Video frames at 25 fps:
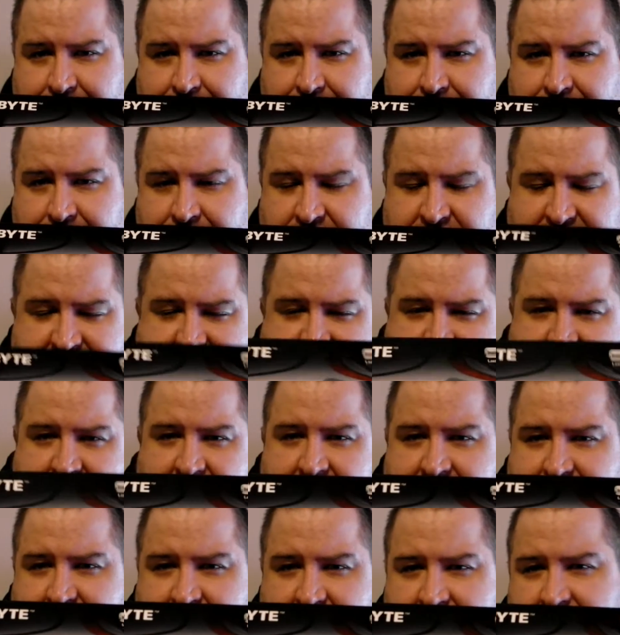Because I
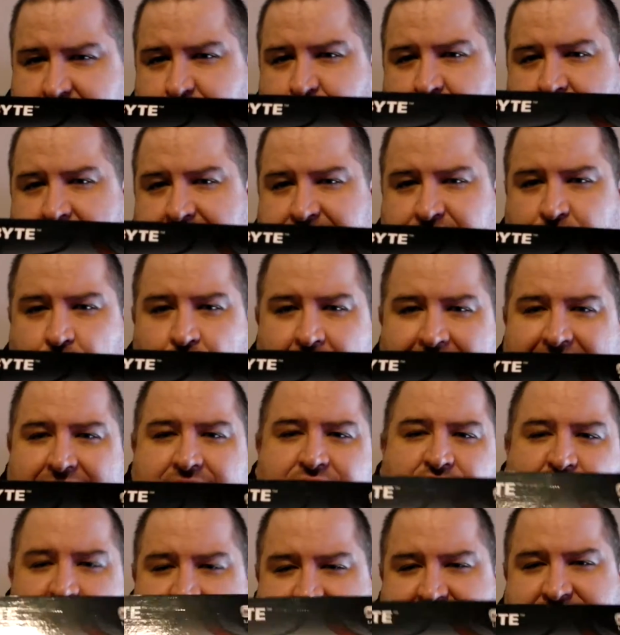didn't want to have to wait
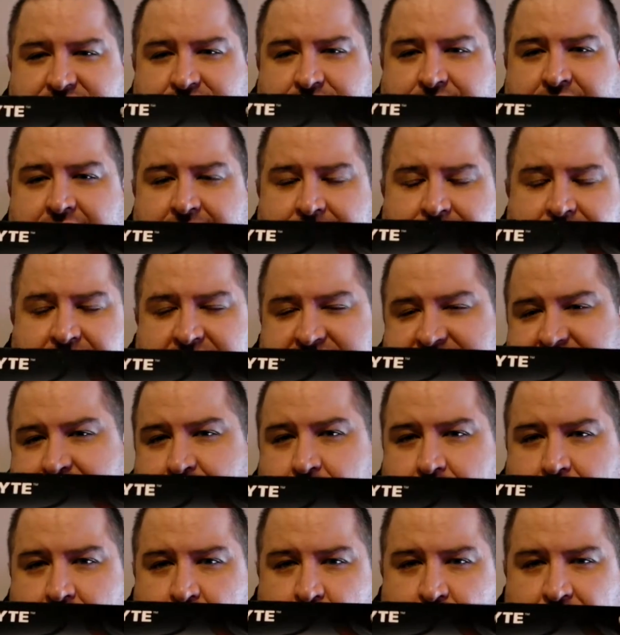weeks on end, because I
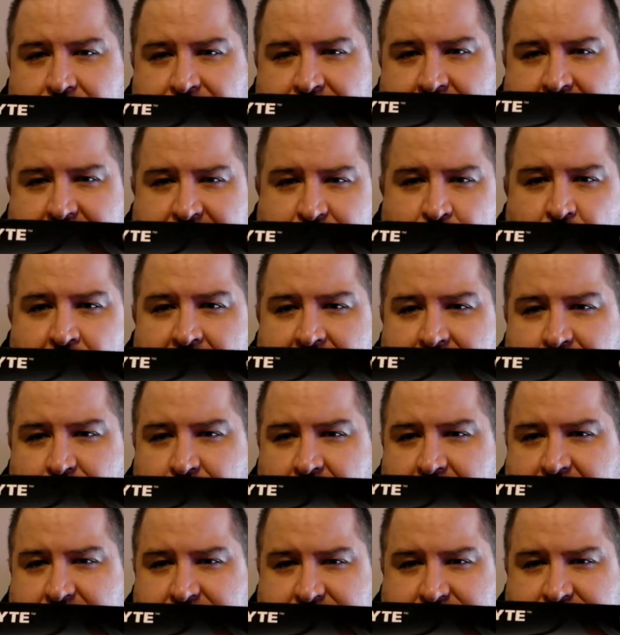probably would have had to wait
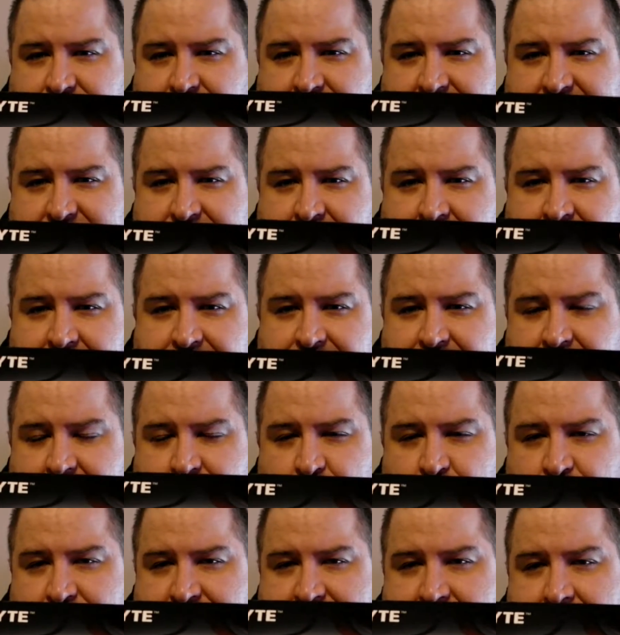weeks on end for the board
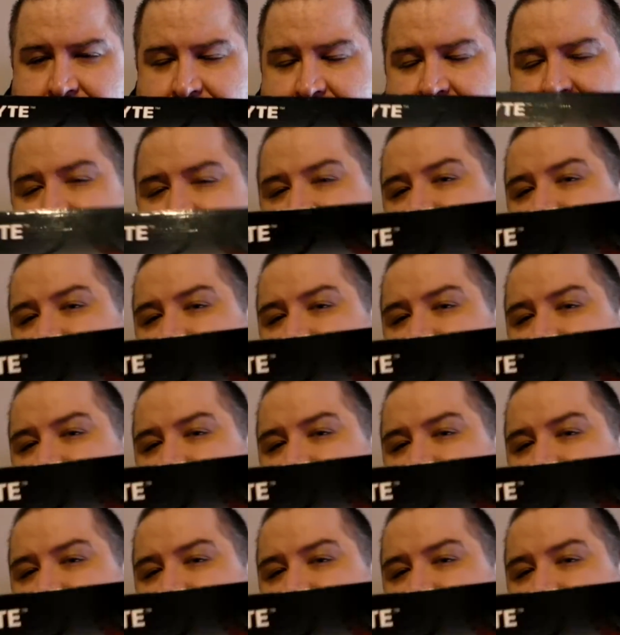to come back.